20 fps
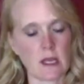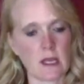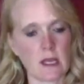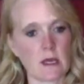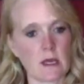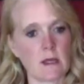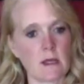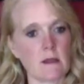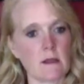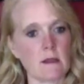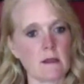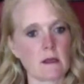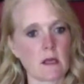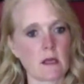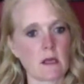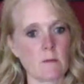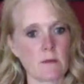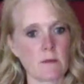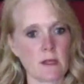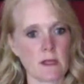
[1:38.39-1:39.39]
And the
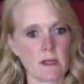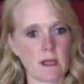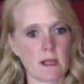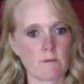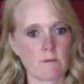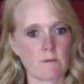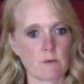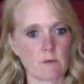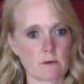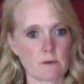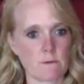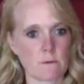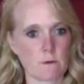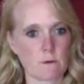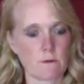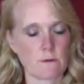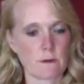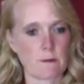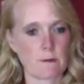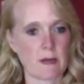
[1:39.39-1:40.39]
company that I've worked for
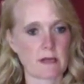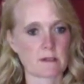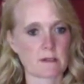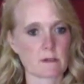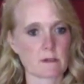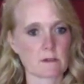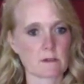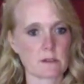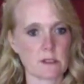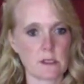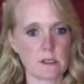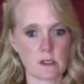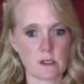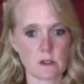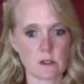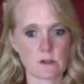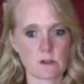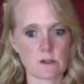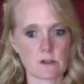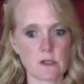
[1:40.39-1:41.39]
the past 13
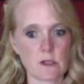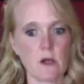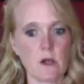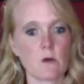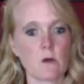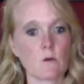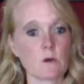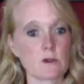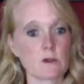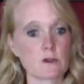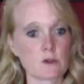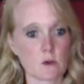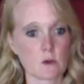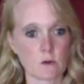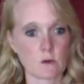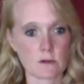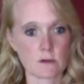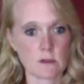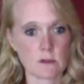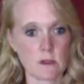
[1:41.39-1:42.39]
years was
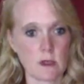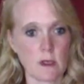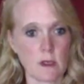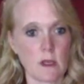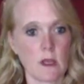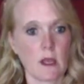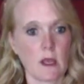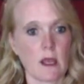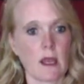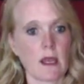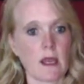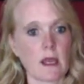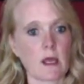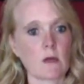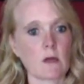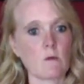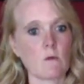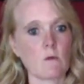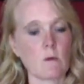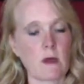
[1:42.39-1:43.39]
sold.
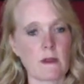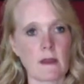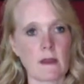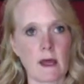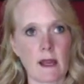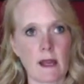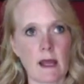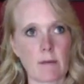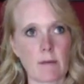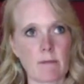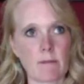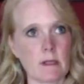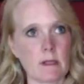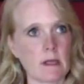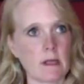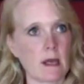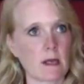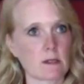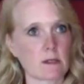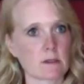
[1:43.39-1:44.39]
And that happened
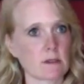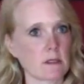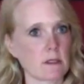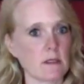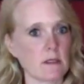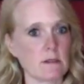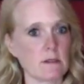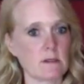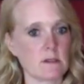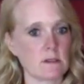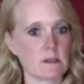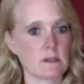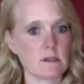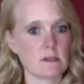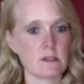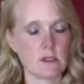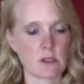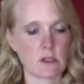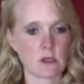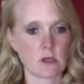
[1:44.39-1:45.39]
actually just
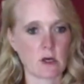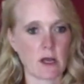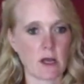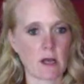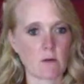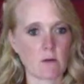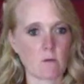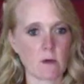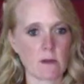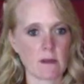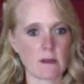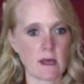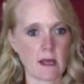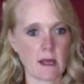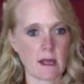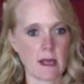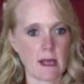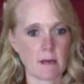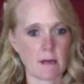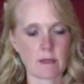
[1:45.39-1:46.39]
this year. And when that
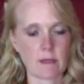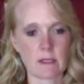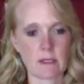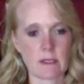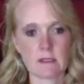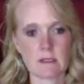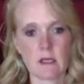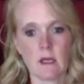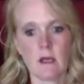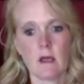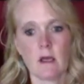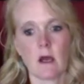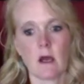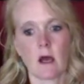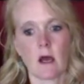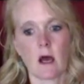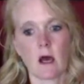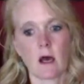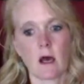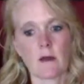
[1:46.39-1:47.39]
happened,
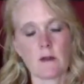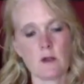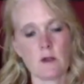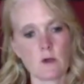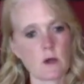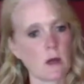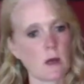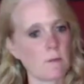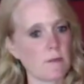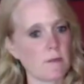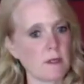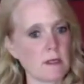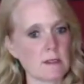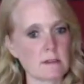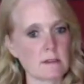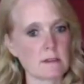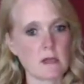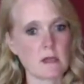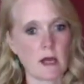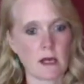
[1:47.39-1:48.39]
the new company
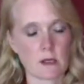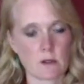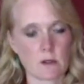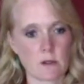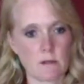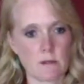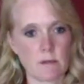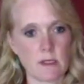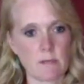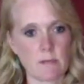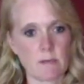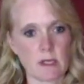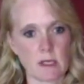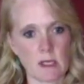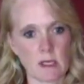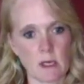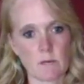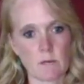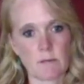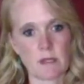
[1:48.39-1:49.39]
is not going to be
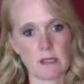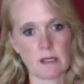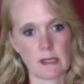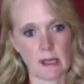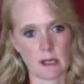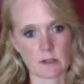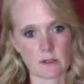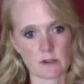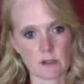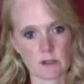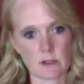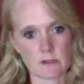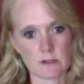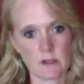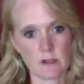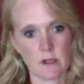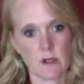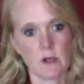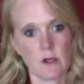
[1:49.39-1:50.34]
picking up pediatrics.